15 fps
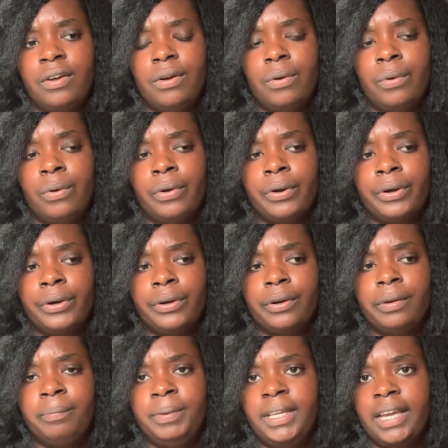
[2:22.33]
or
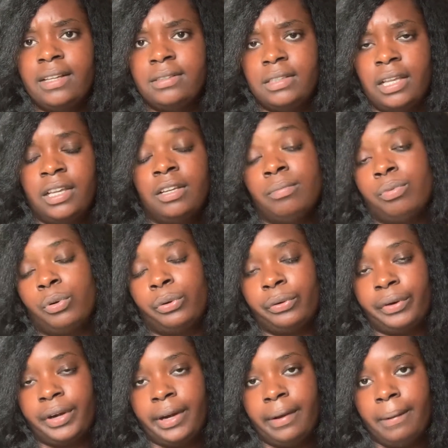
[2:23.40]
a BSN
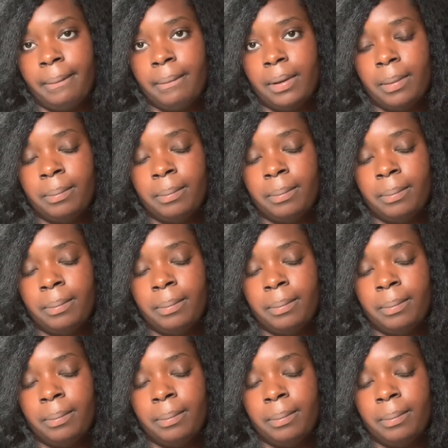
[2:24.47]
program,